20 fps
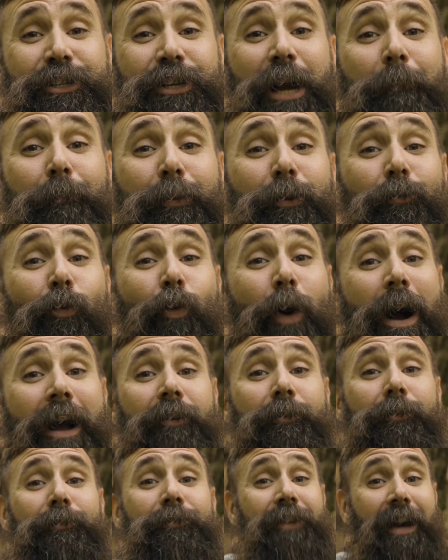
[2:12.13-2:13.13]
Shop
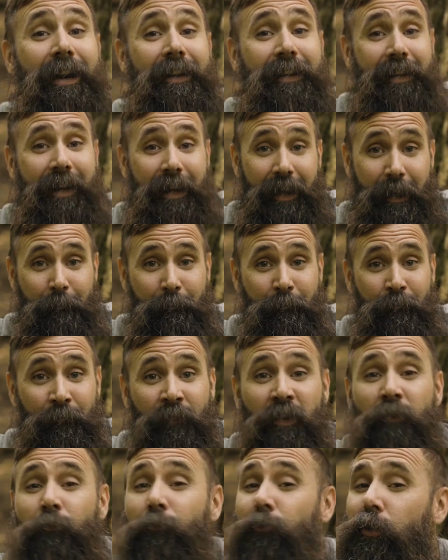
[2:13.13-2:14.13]

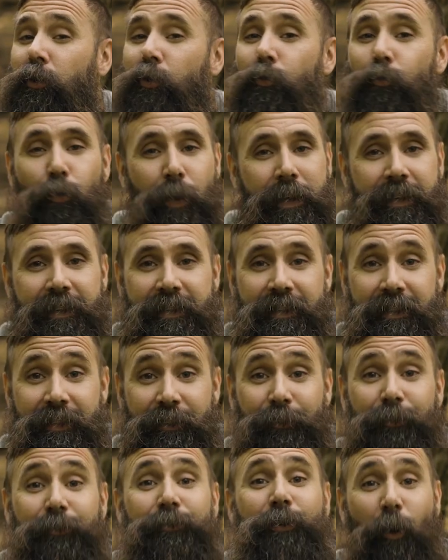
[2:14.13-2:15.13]
Enwild.com for great
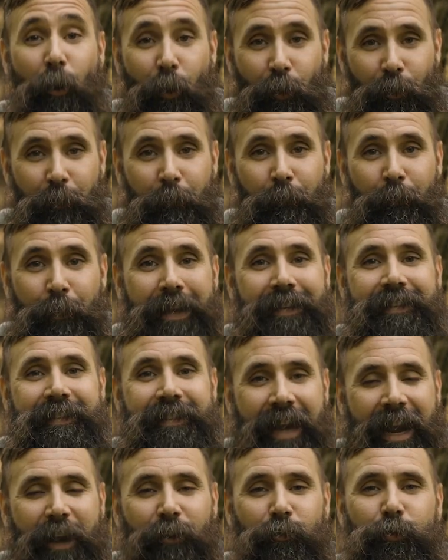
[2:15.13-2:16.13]
deals on the
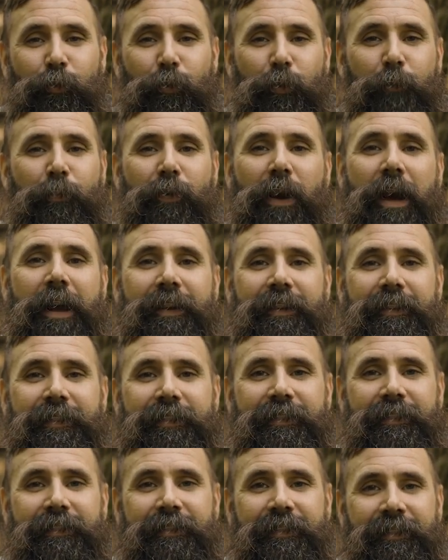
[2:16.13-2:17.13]
best outdoor
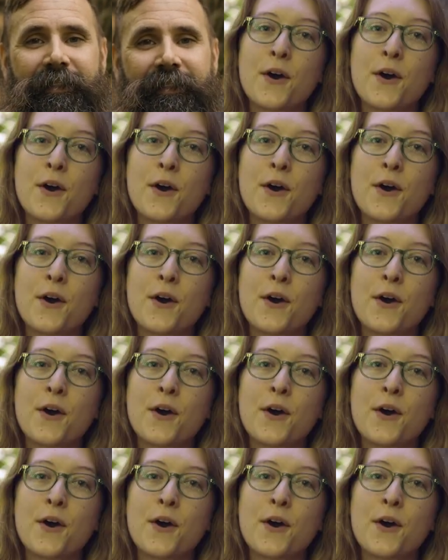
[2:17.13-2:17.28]
products.